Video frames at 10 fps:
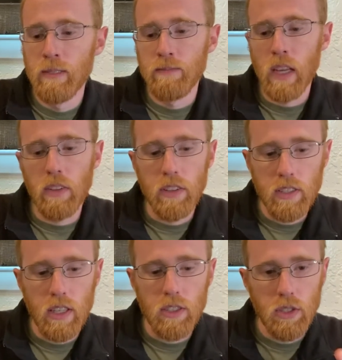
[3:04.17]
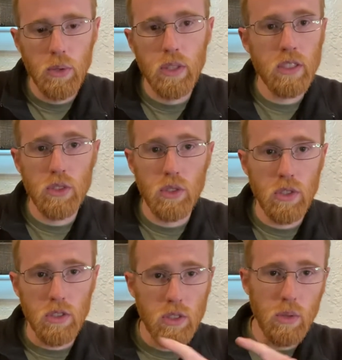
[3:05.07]
Now they say 2 things you
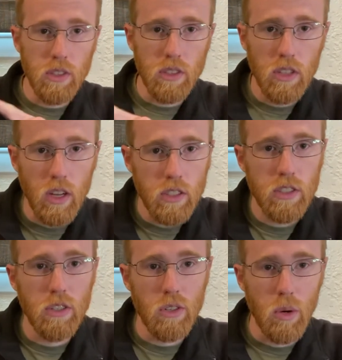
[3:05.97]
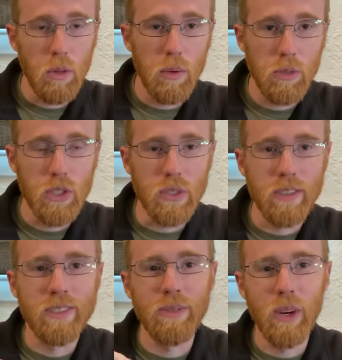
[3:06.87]
shouldn't do on these clocks under normal
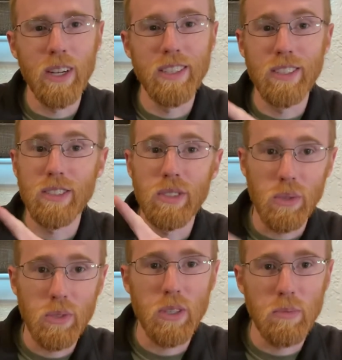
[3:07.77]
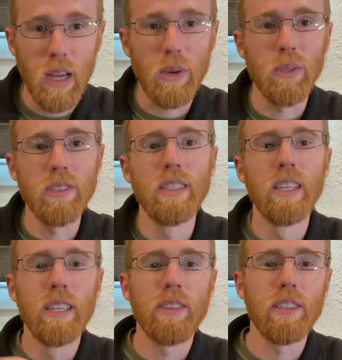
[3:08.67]
operation. One is don't turn it backwards,
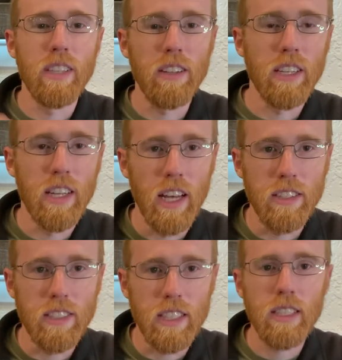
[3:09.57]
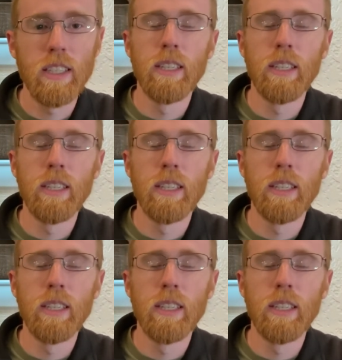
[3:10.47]
because that'll get it out of sync.